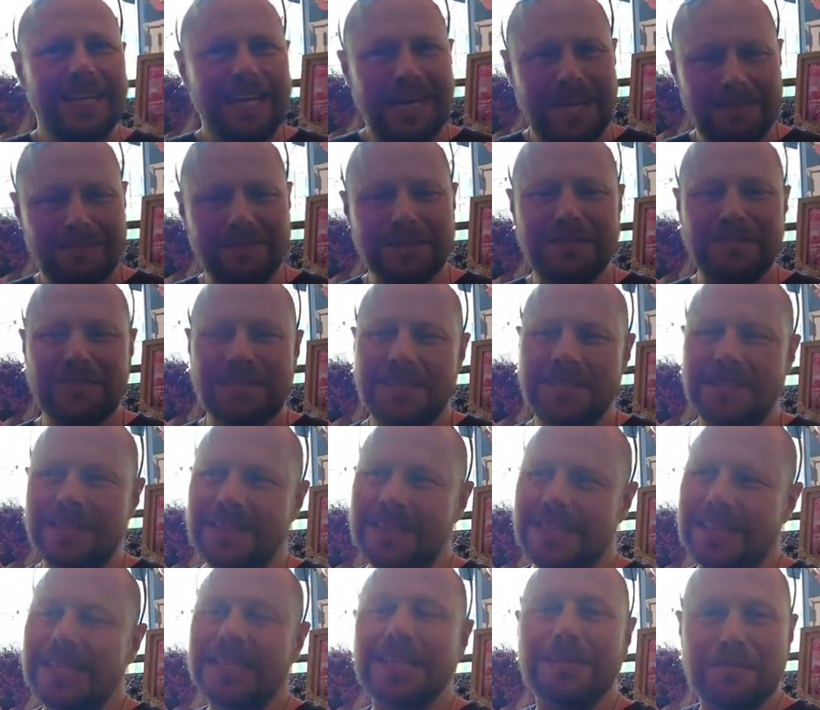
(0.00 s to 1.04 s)
I've lived
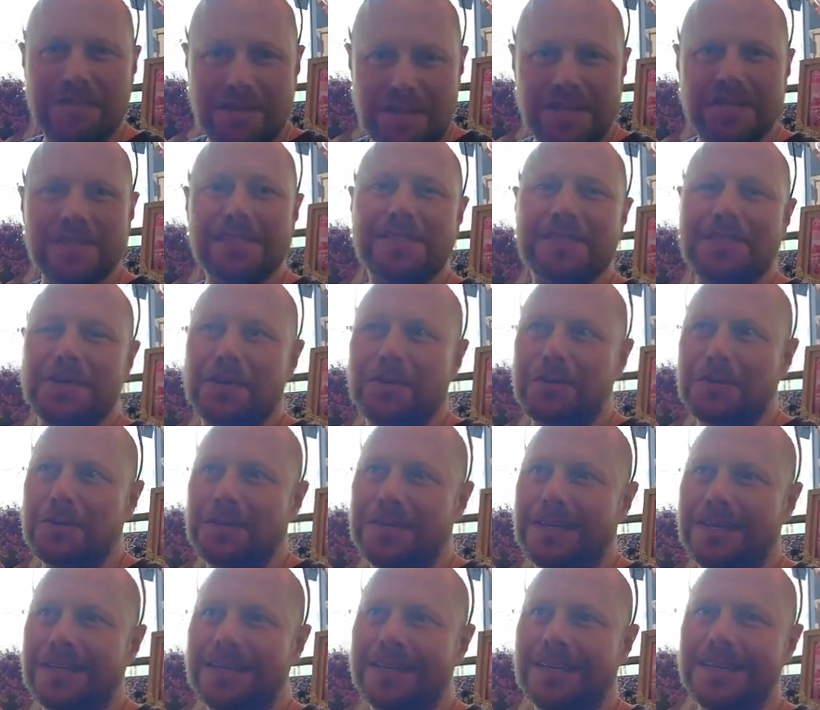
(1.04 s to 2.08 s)
here 11 years now,
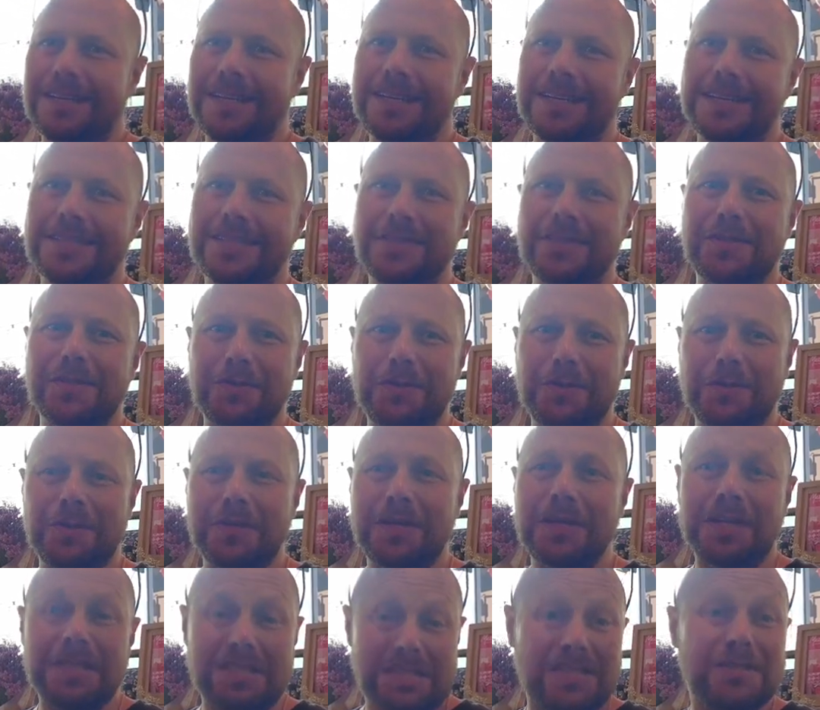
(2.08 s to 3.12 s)
uh, so
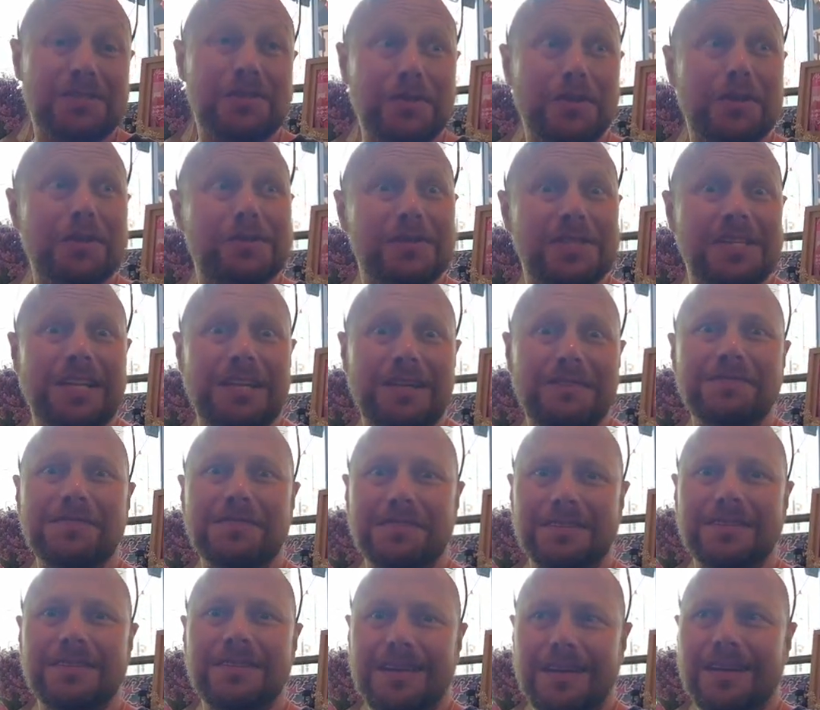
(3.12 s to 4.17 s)
yeah, since 2011.
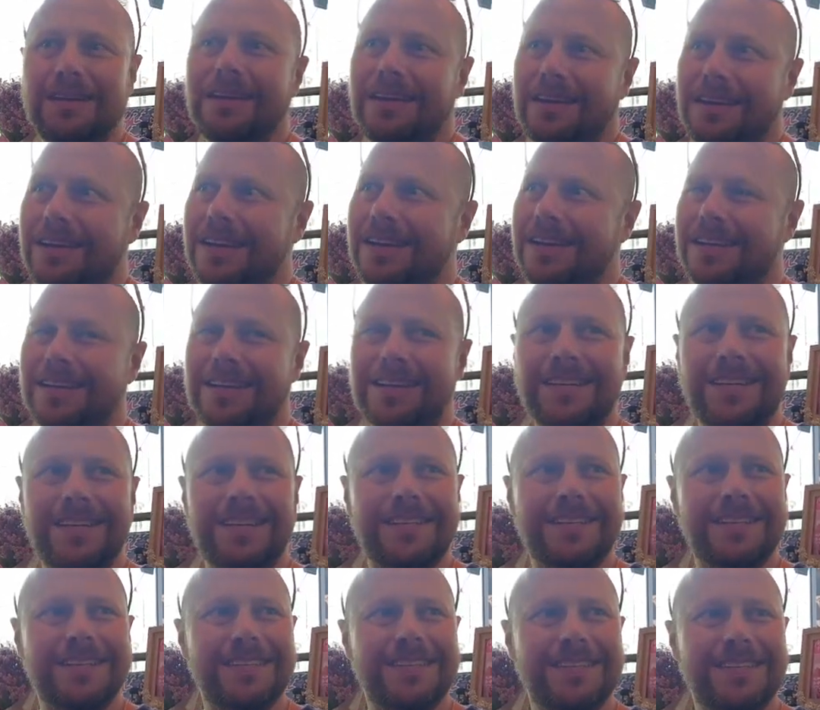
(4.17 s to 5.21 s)
Compared to
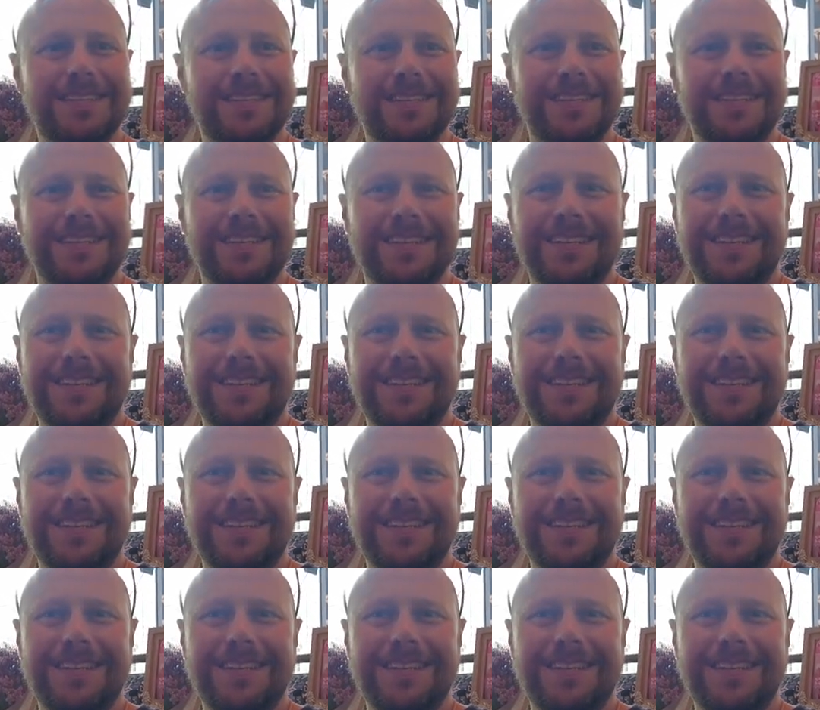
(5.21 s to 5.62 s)
Glasgow, how is it?